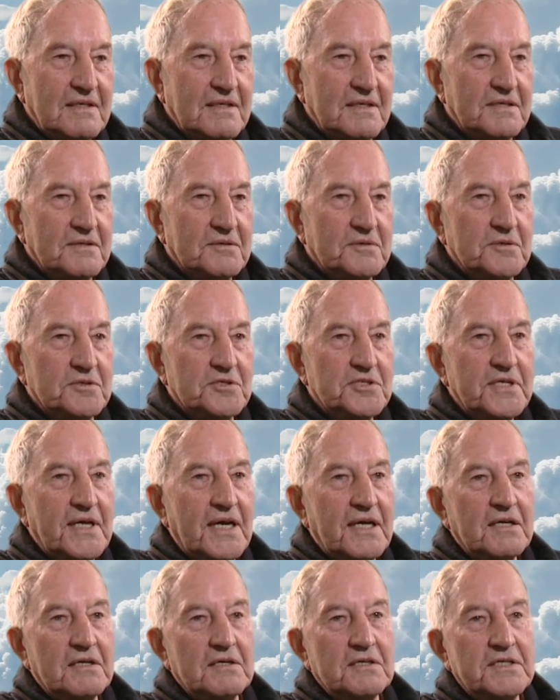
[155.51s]
And of course the
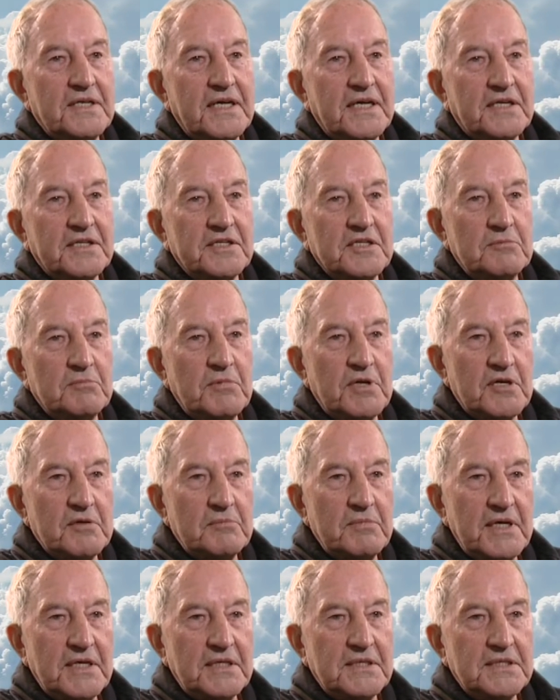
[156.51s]
angled deck and the mirror
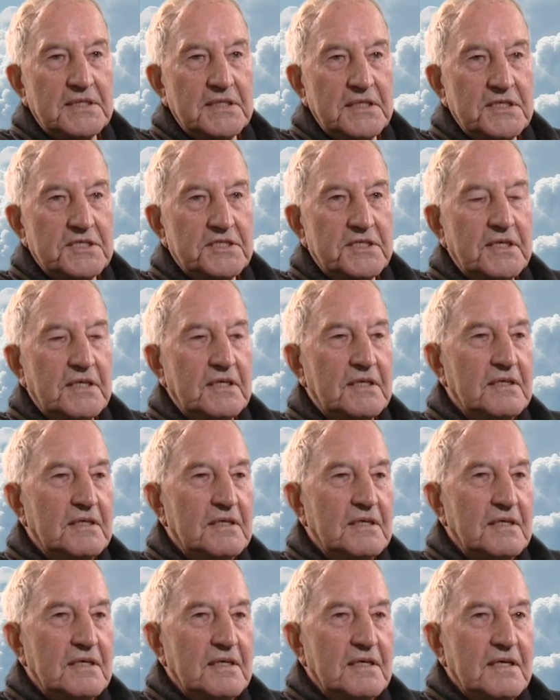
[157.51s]
made it easy.
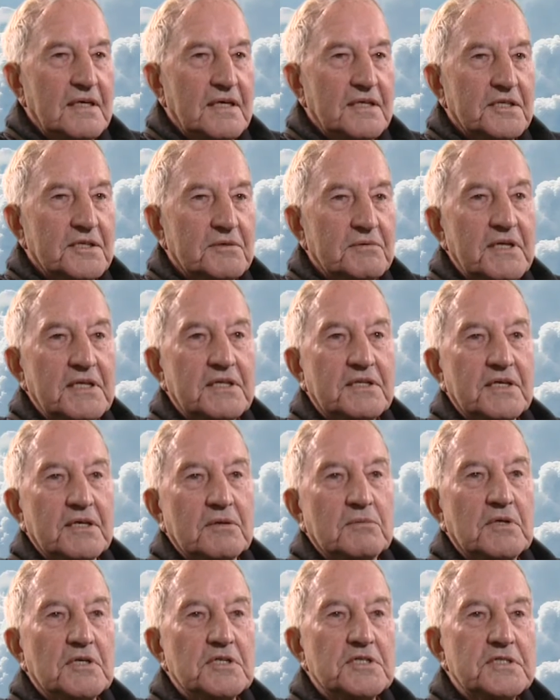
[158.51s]
And the great
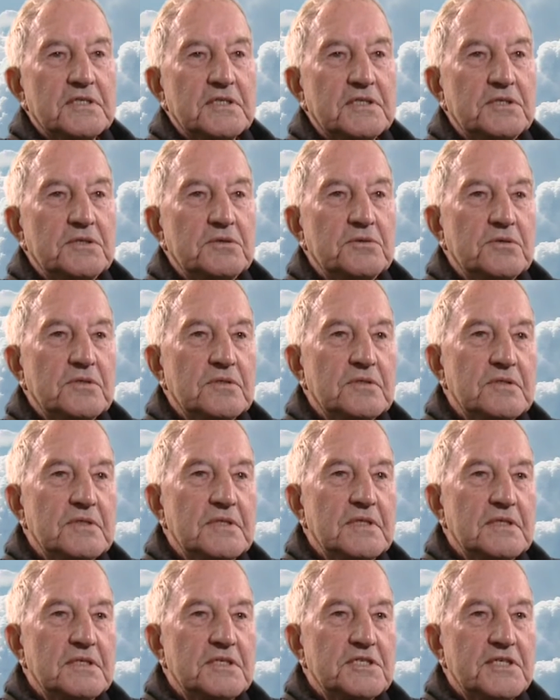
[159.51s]
thing was that you
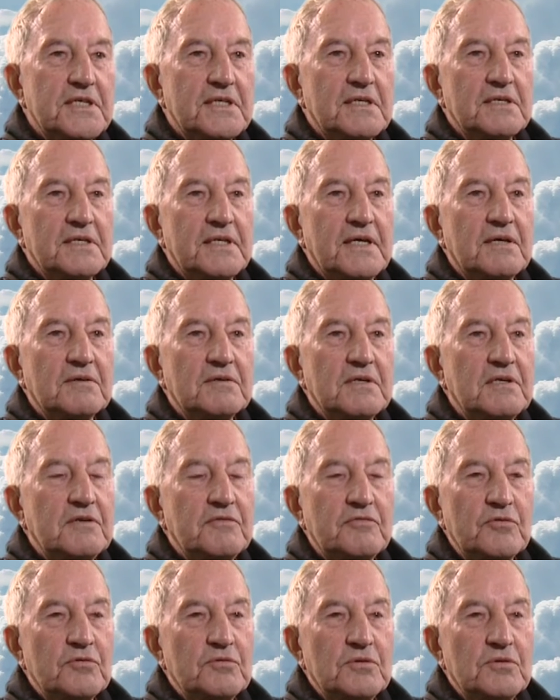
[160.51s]
could settle down and